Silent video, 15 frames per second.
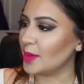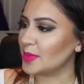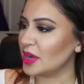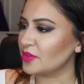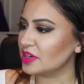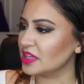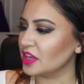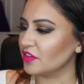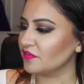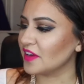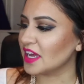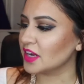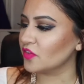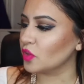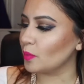I'm not really a
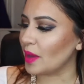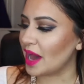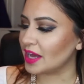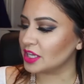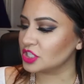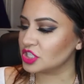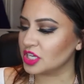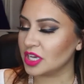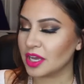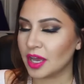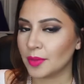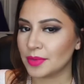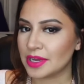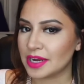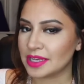fan of the packaging. I
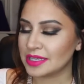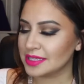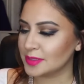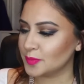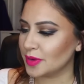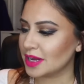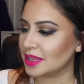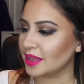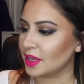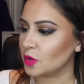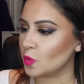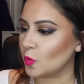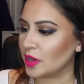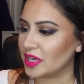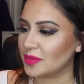mean, it is pretty
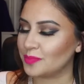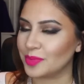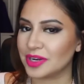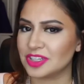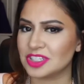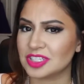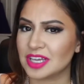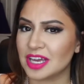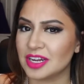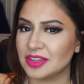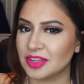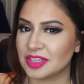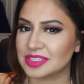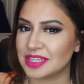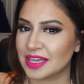lightweight, but it just kind of
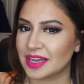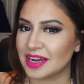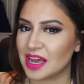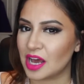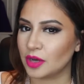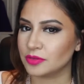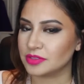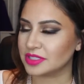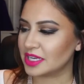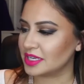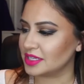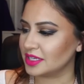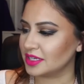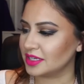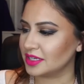looks like an
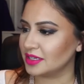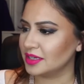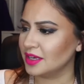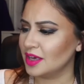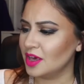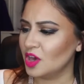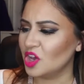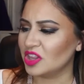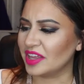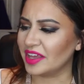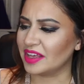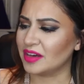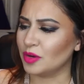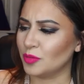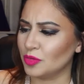outdated,
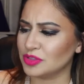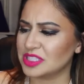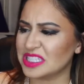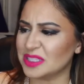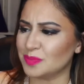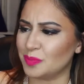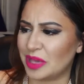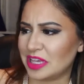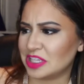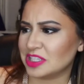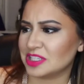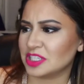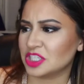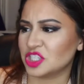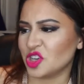like almost
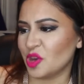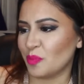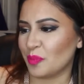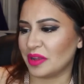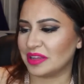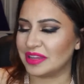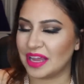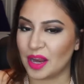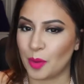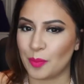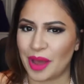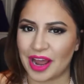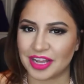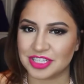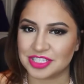spaceship-like
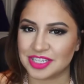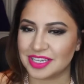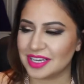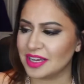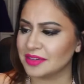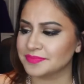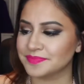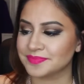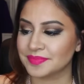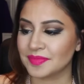packaging.